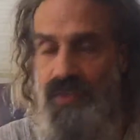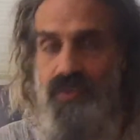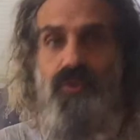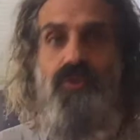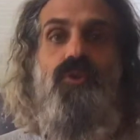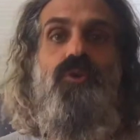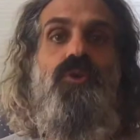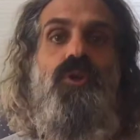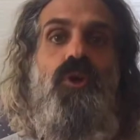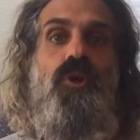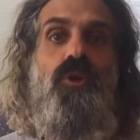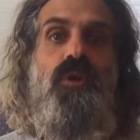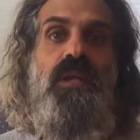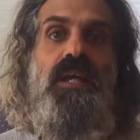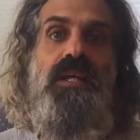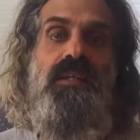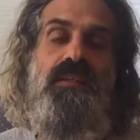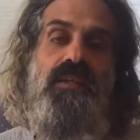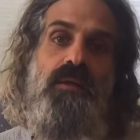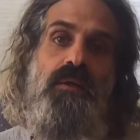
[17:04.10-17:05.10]
sooner or
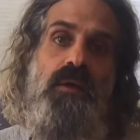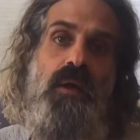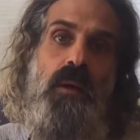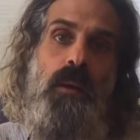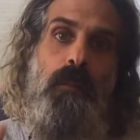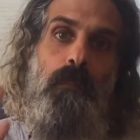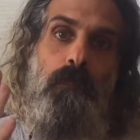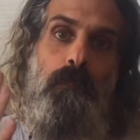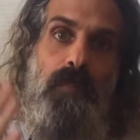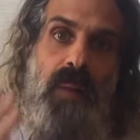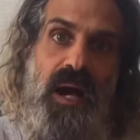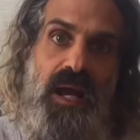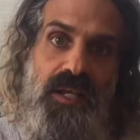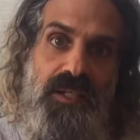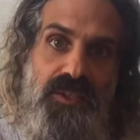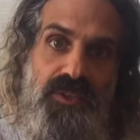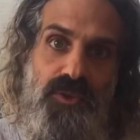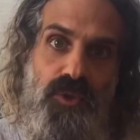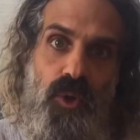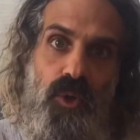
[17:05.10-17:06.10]
later my
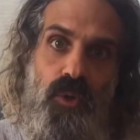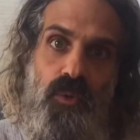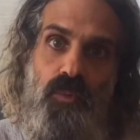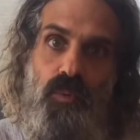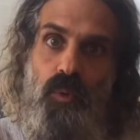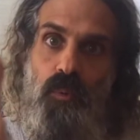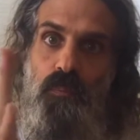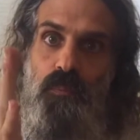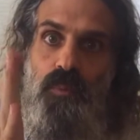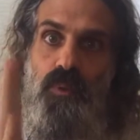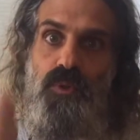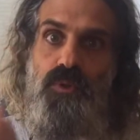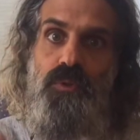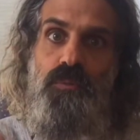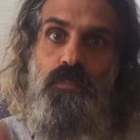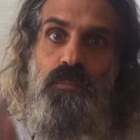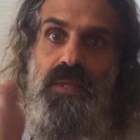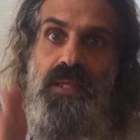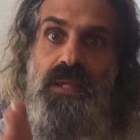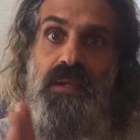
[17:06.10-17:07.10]
soul will put
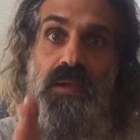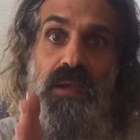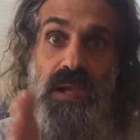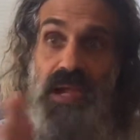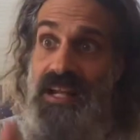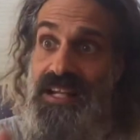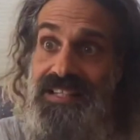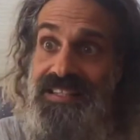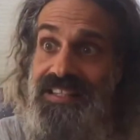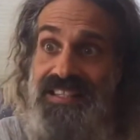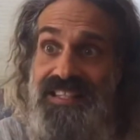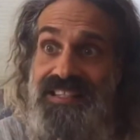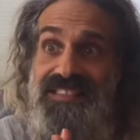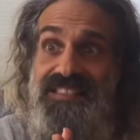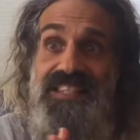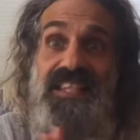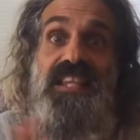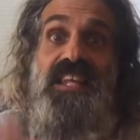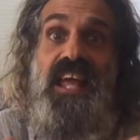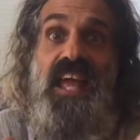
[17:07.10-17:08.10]
me, it's
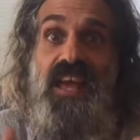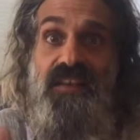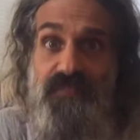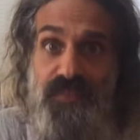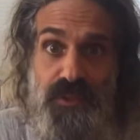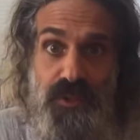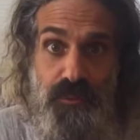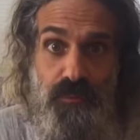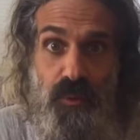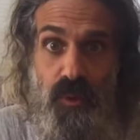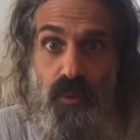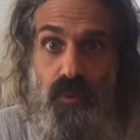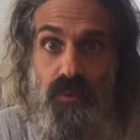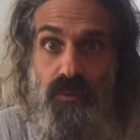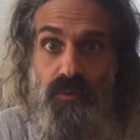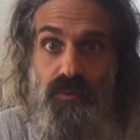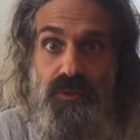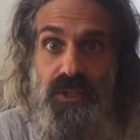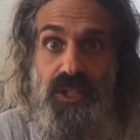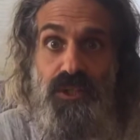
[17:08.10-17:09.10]
inevitable.
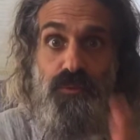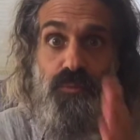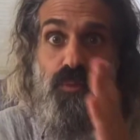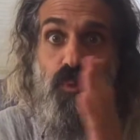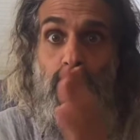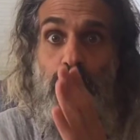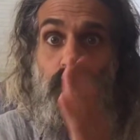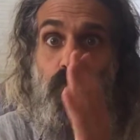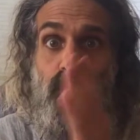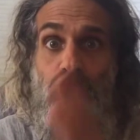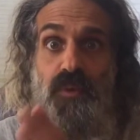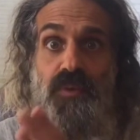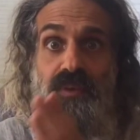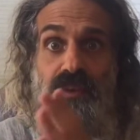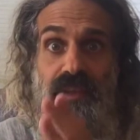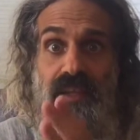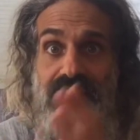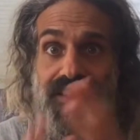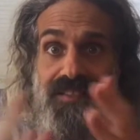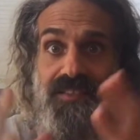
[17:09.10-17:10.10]
It will put
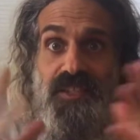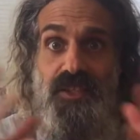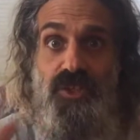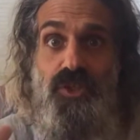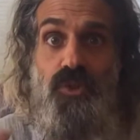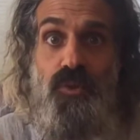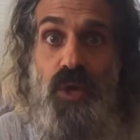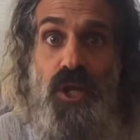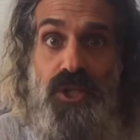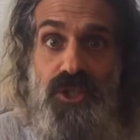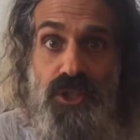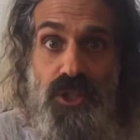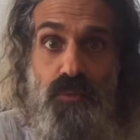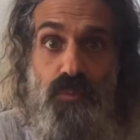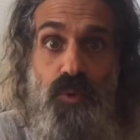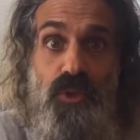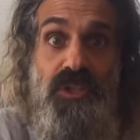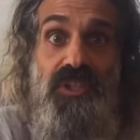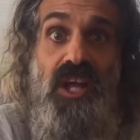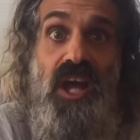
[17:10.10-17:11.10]
a situation
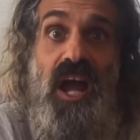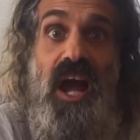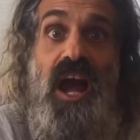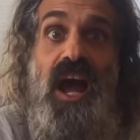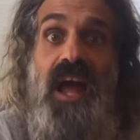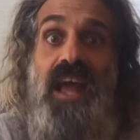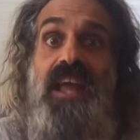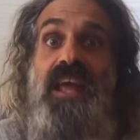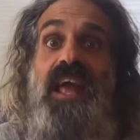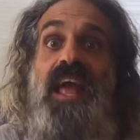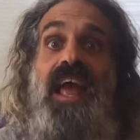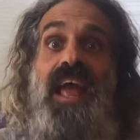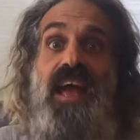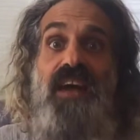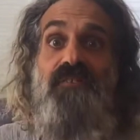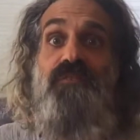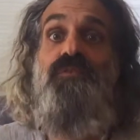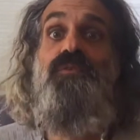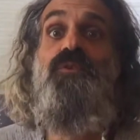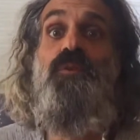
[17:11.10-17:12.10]
which I
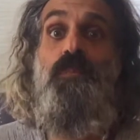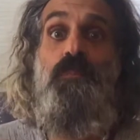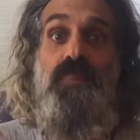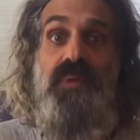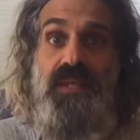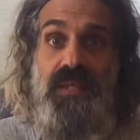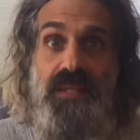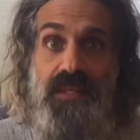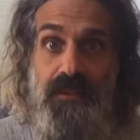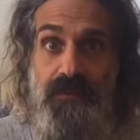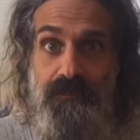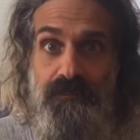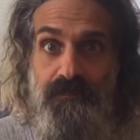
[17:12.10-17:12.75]
have to be.